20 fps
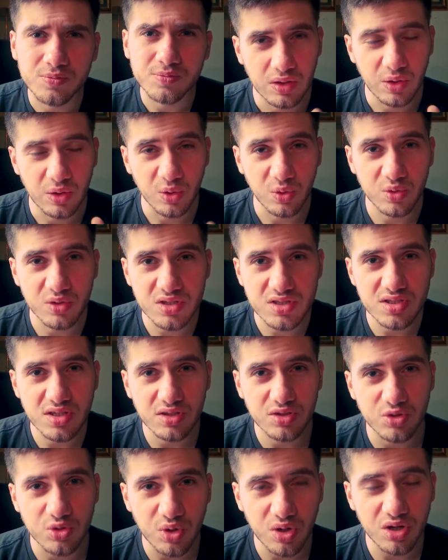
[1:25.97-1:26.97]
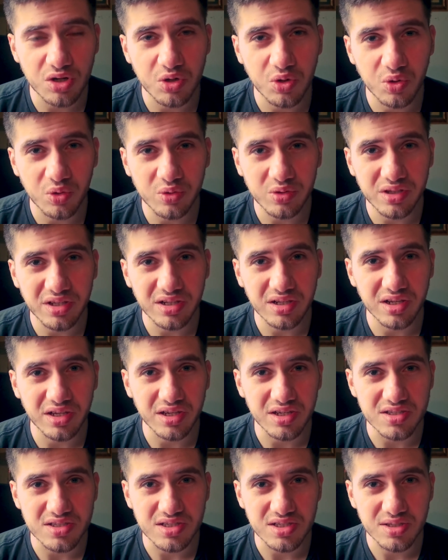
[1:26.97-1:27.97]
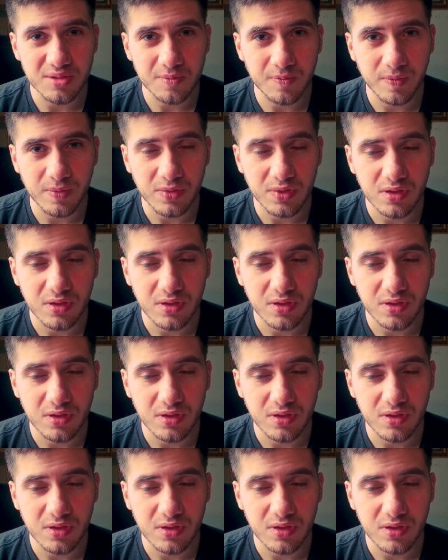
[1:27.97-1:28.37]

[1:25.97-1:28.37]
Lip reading: Notice that you are only lazy